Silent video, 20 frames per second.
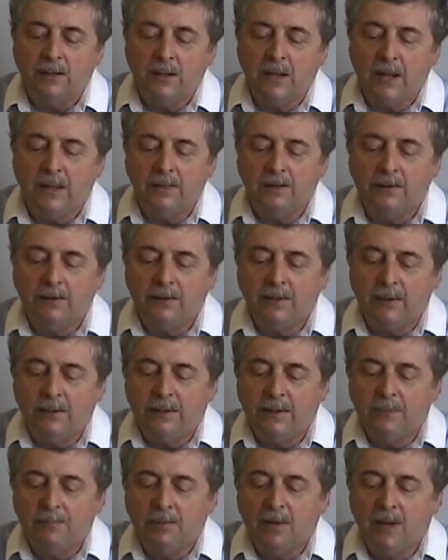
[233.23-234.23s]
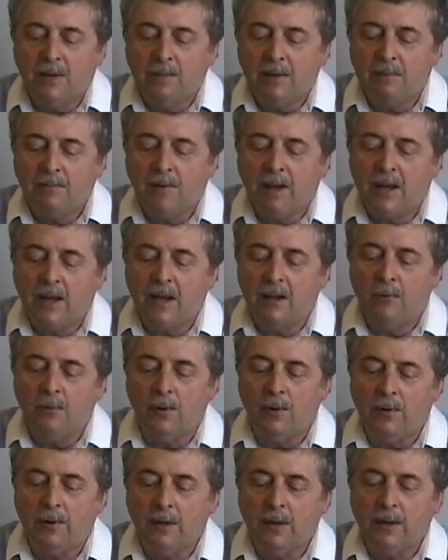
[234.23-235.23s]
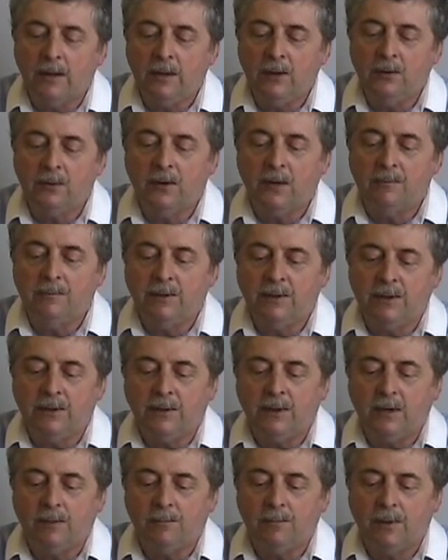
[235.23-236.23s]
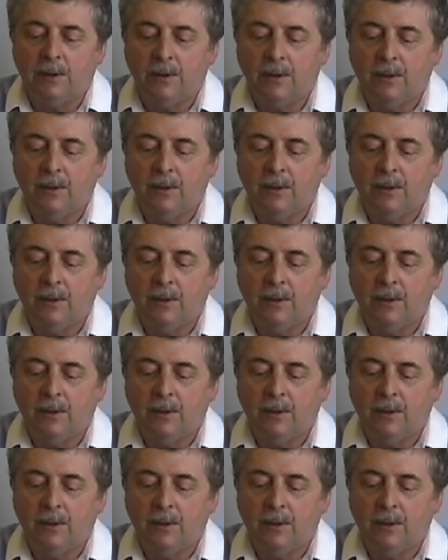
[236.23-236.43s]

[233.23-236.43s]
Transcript: and there's a ship coming by, and here comes the ship.